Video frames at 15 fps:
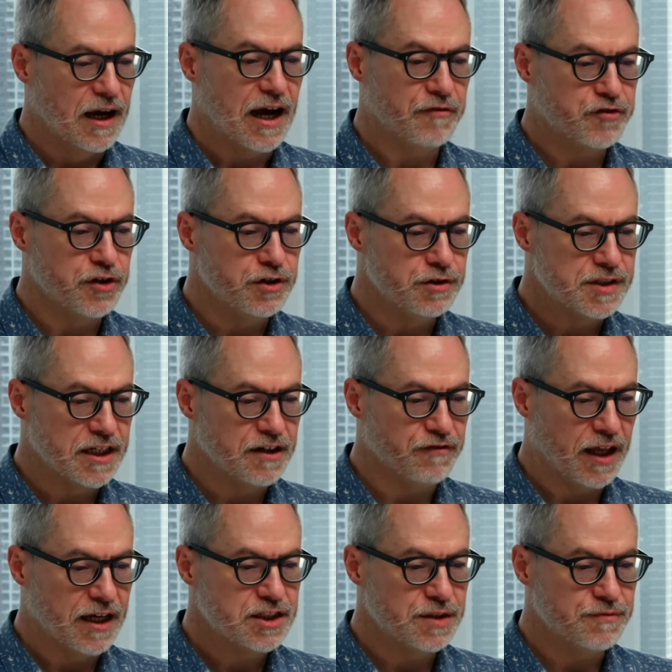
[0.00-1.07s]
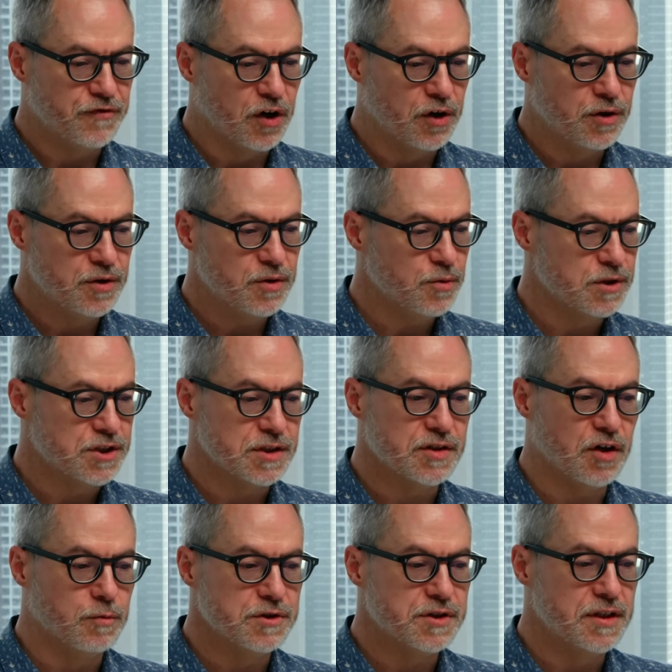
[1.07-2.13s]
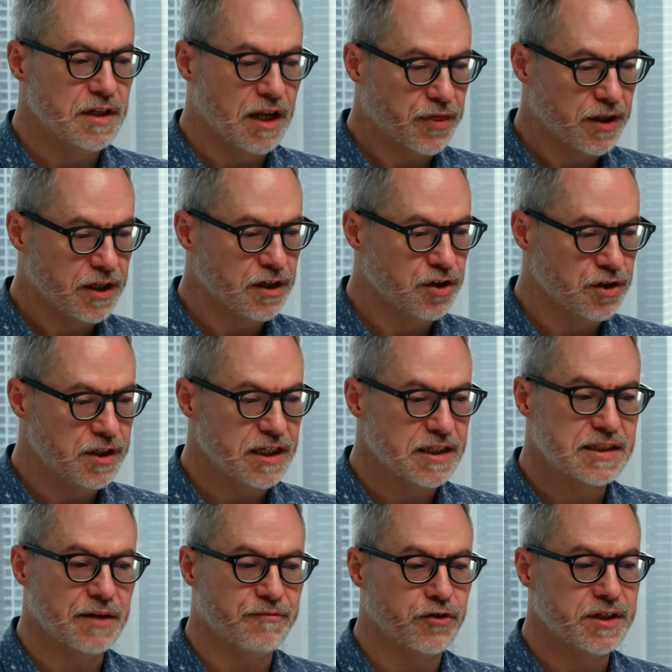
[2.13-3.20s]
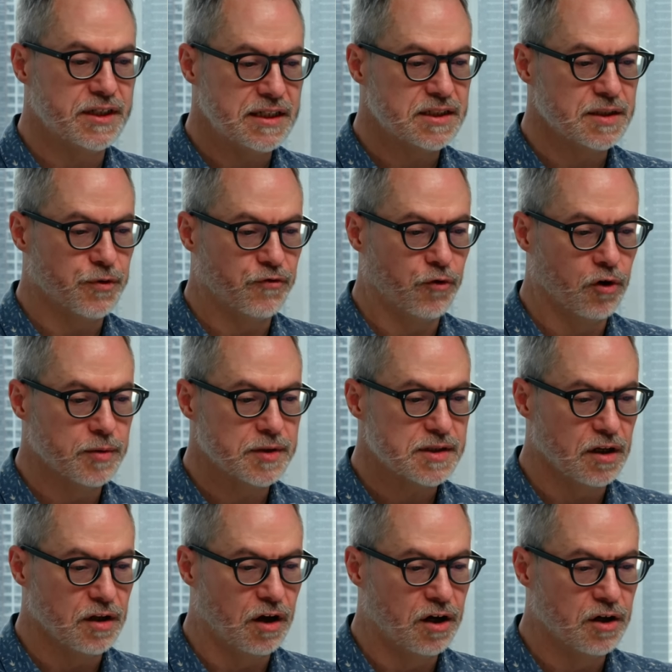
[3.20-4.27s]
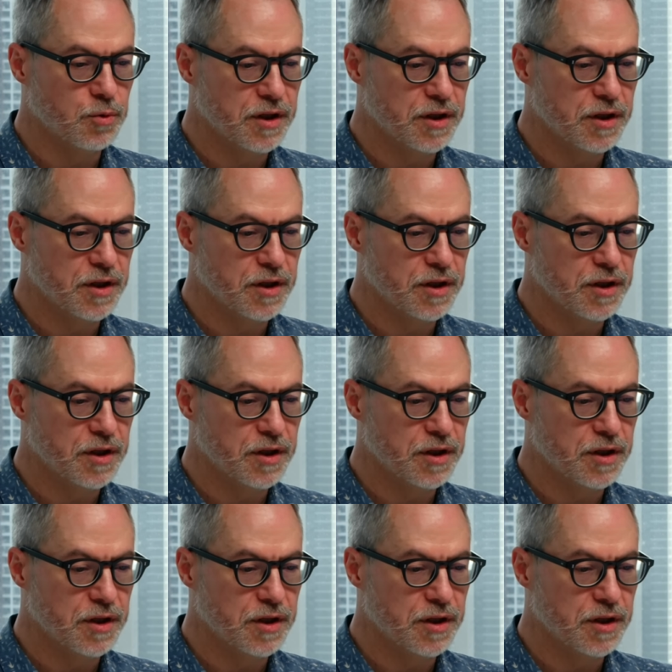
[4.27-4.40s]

After using a flagship phone, which is almost nothing good except for decent performance, along